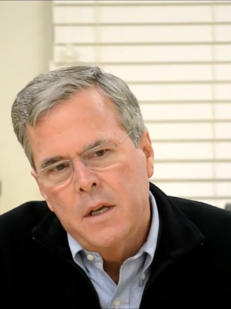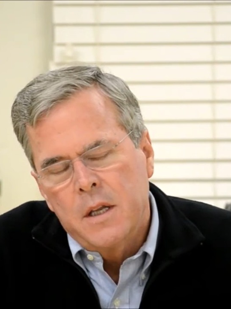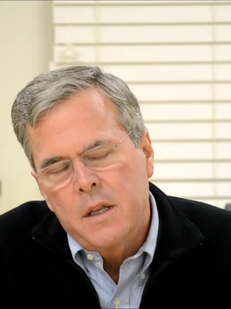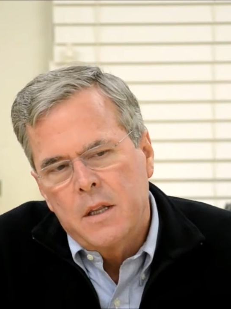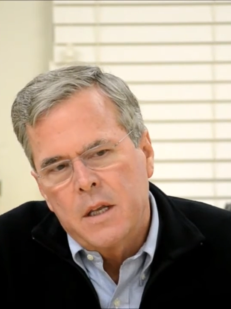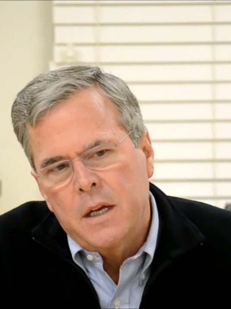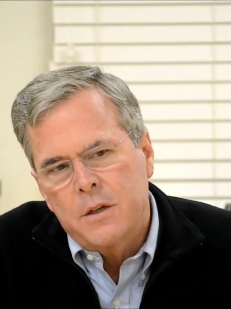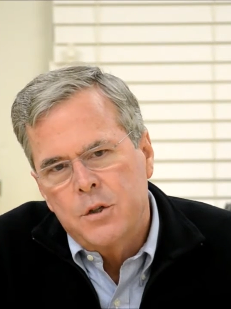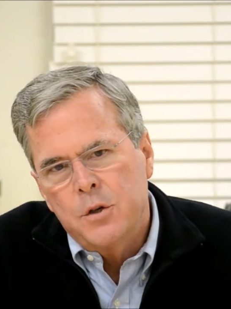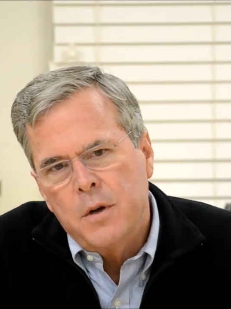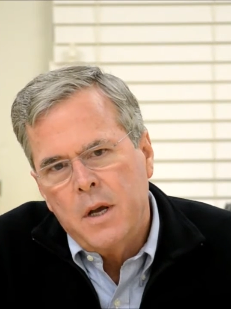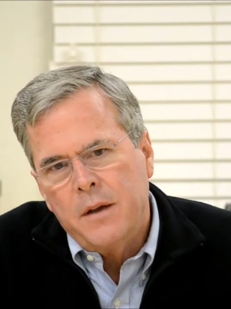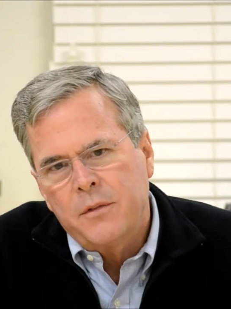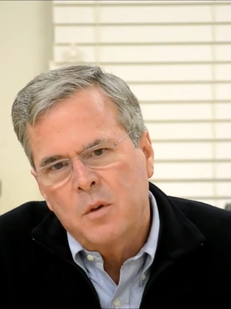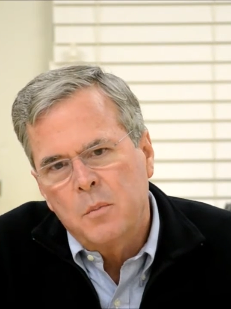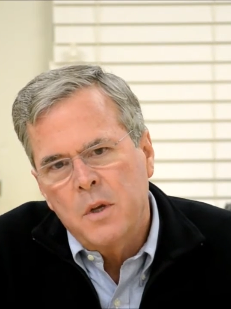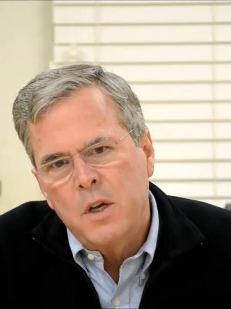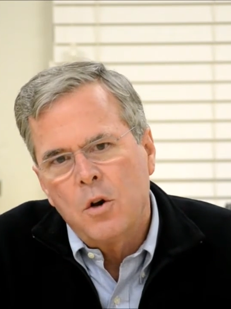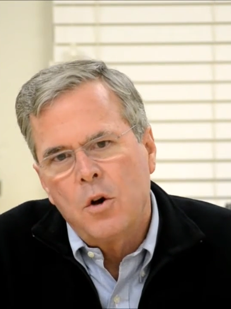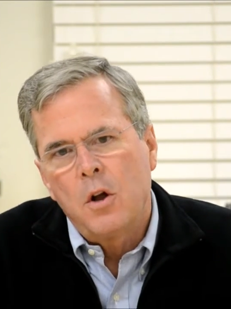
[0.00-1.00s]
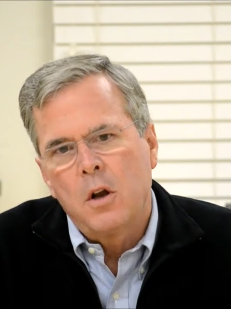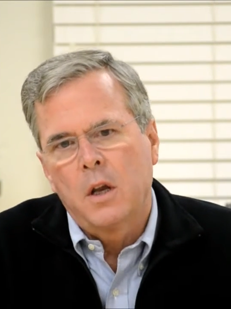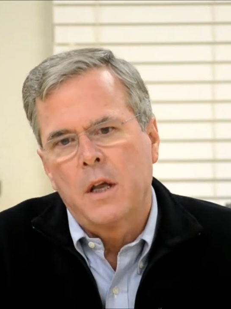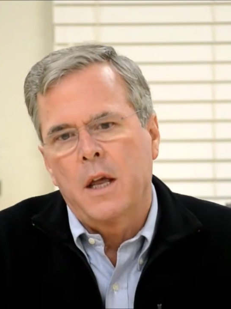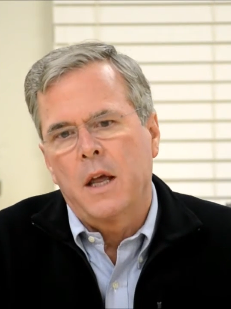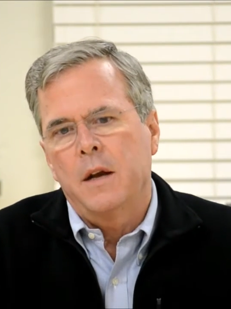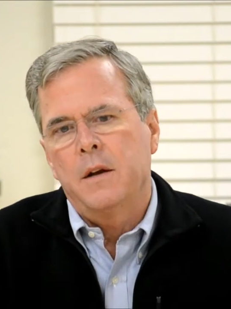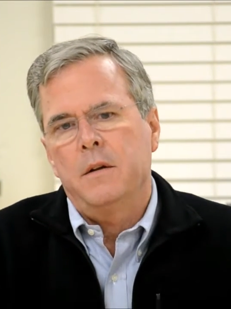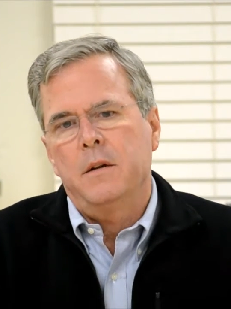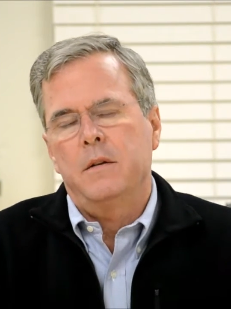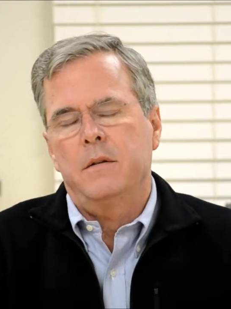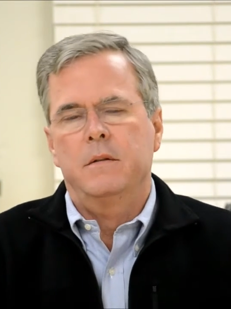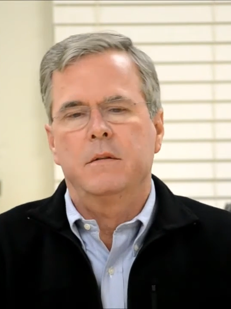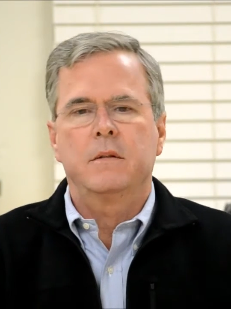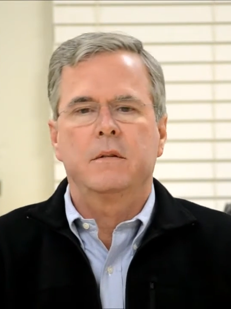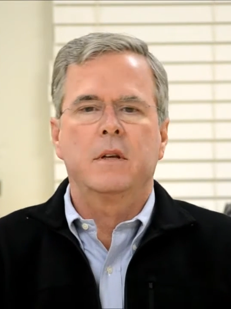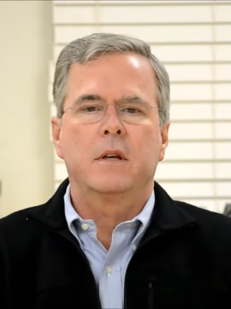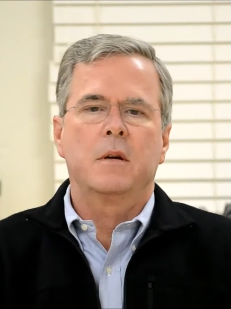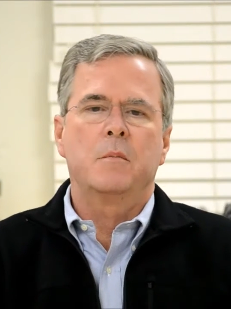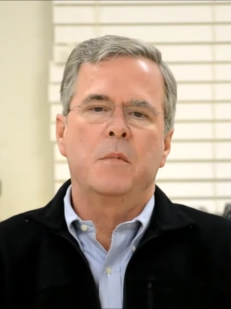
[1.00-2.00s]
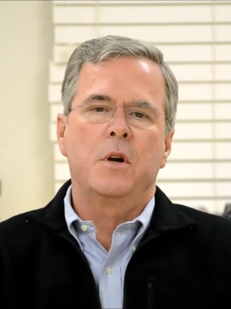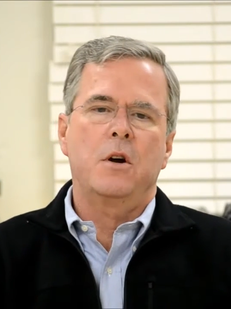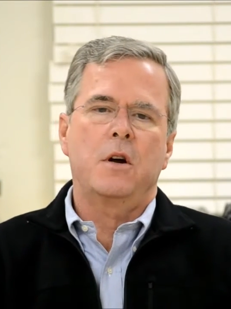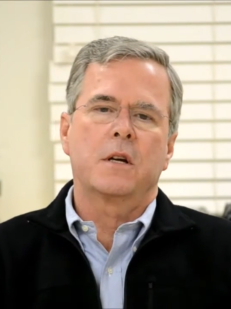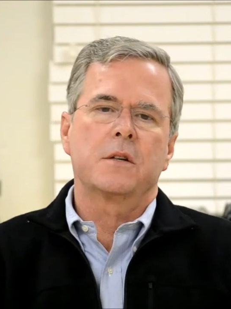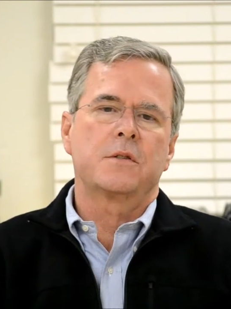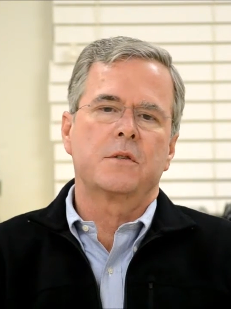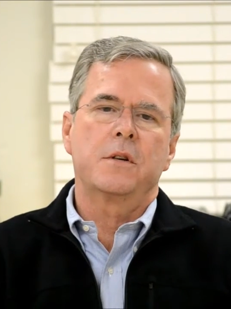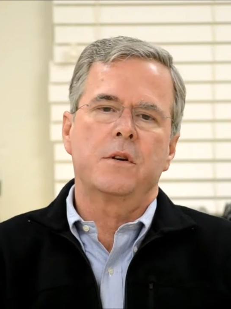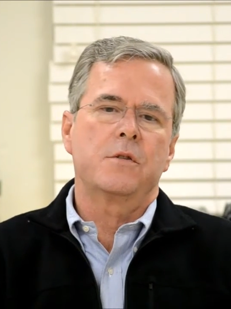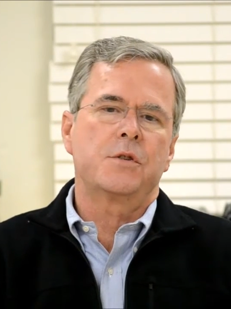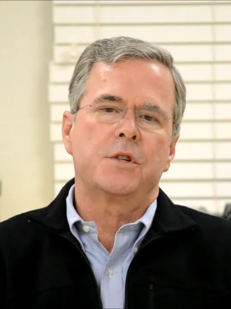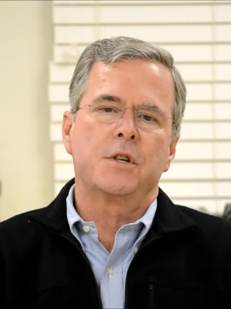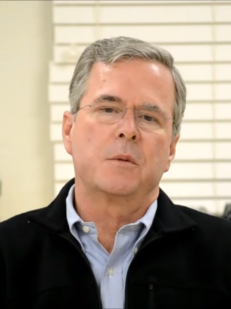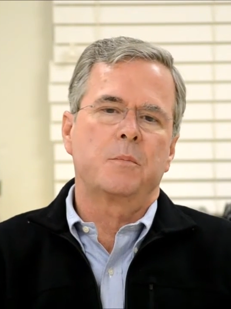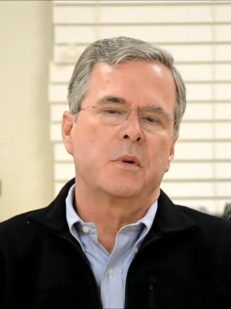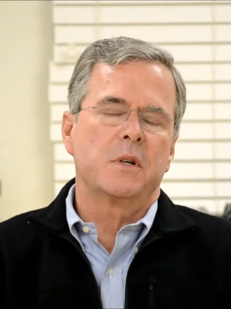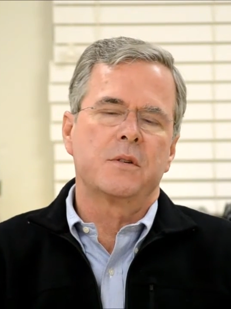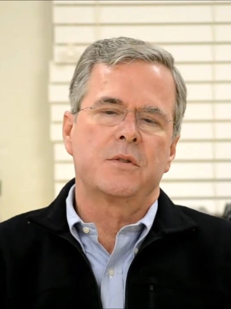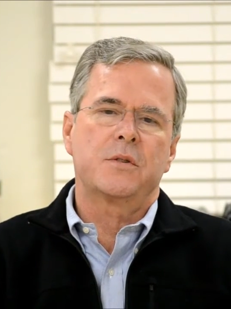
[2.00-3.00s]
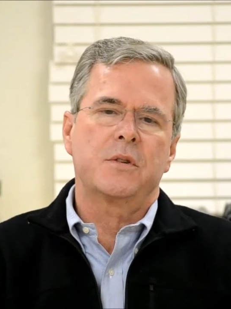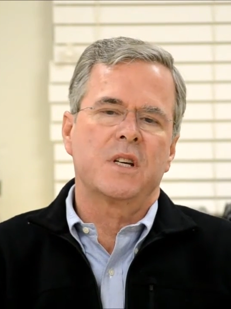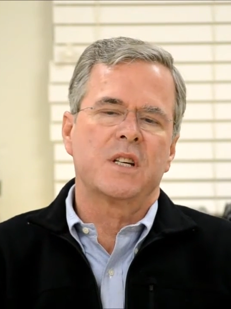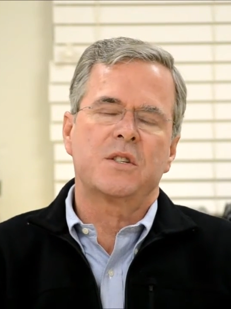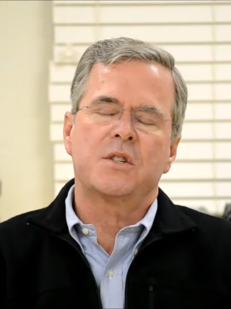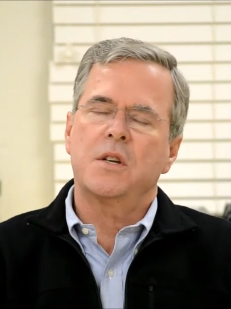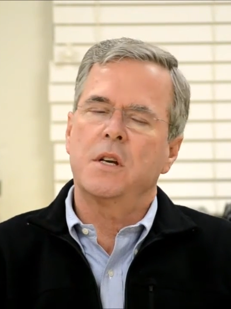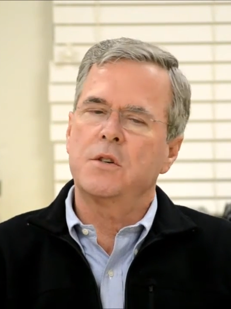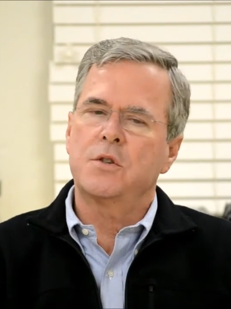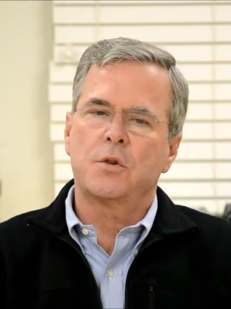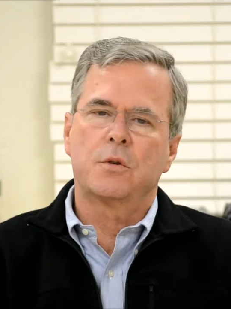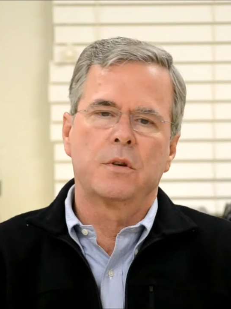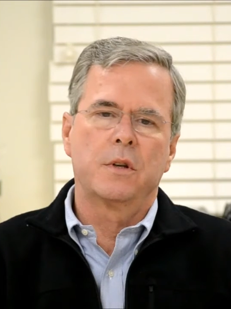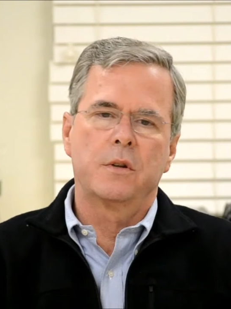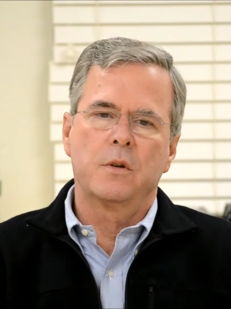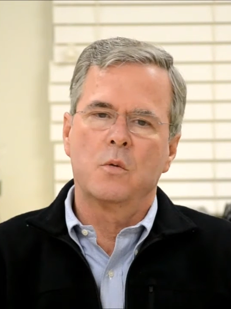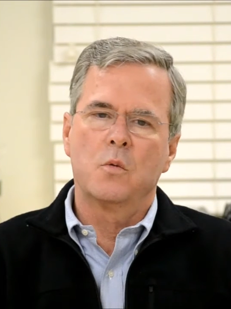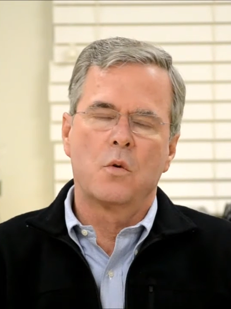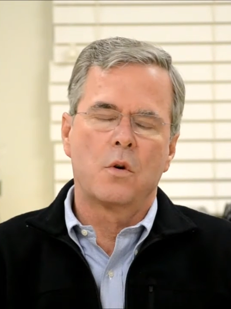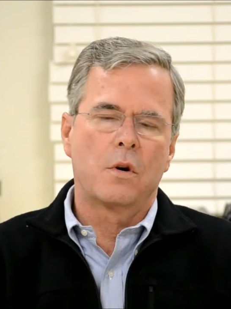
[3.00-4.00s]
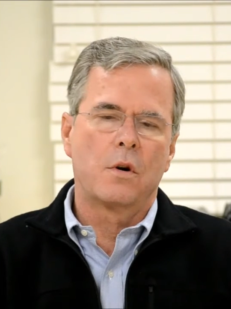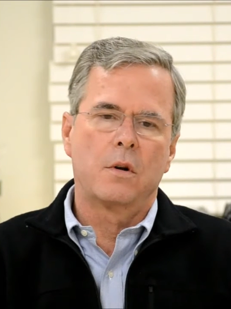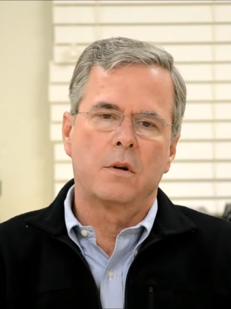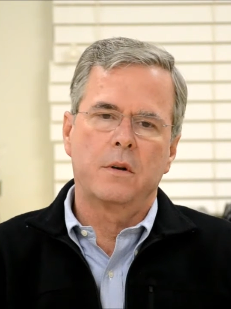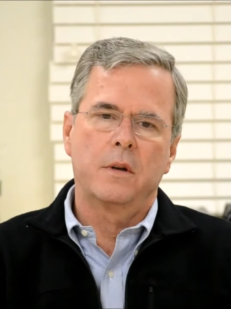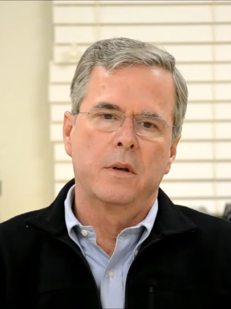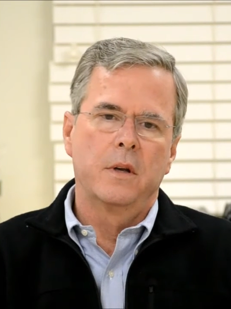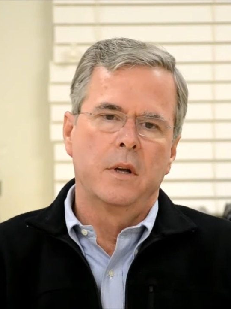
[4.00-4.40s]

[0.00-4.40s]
that you have to be all in, that America's leadership is essential in the world,